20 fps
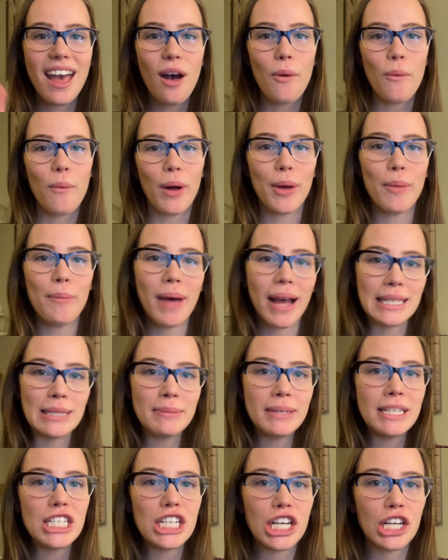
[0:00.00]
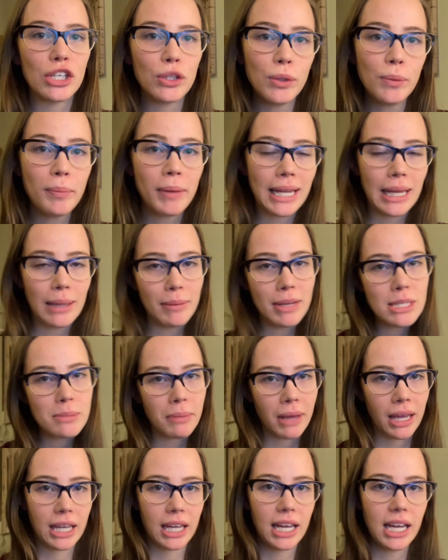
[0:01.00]
welcome back to my channel. My name is
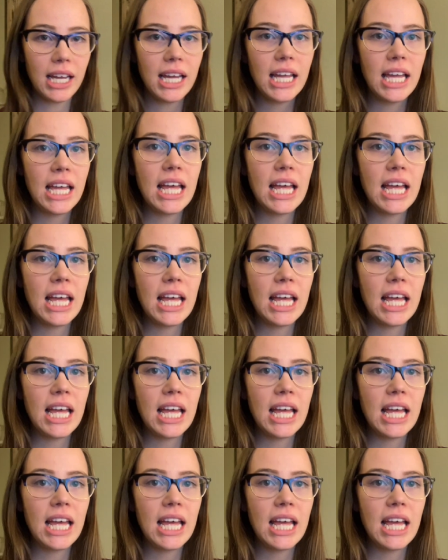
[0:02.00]
Becca.